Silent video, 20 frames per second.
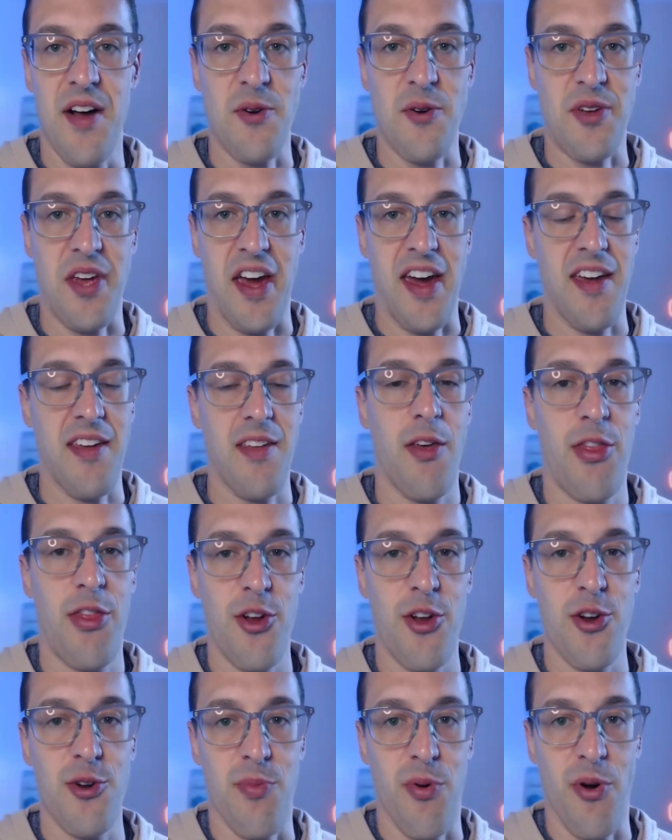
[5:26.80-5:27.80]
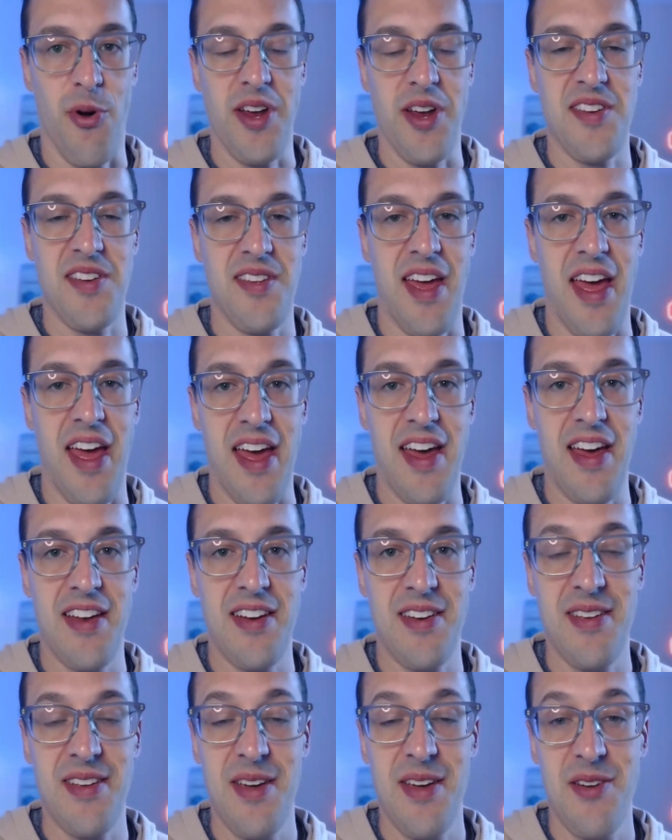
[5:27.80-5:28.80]
Okay, third point,
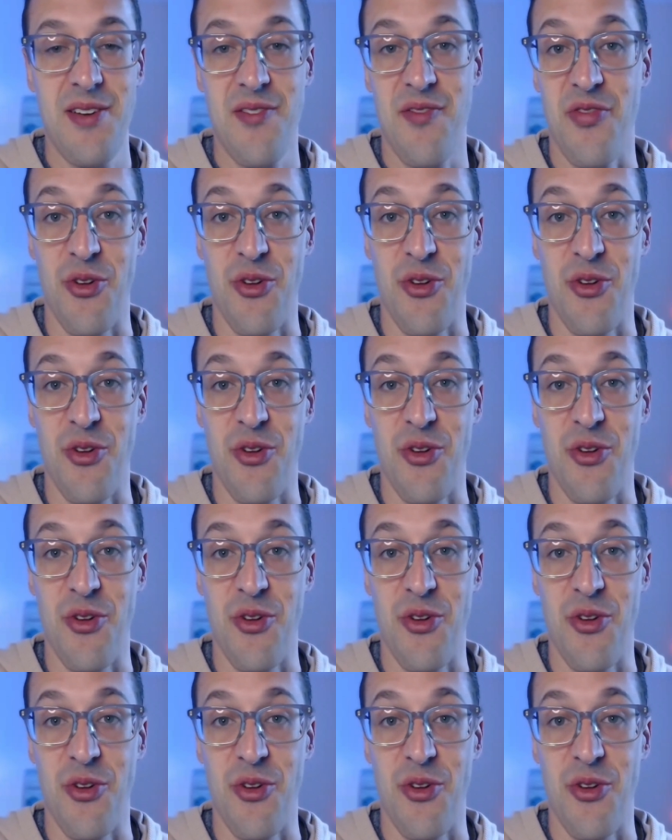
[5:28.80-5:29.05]
and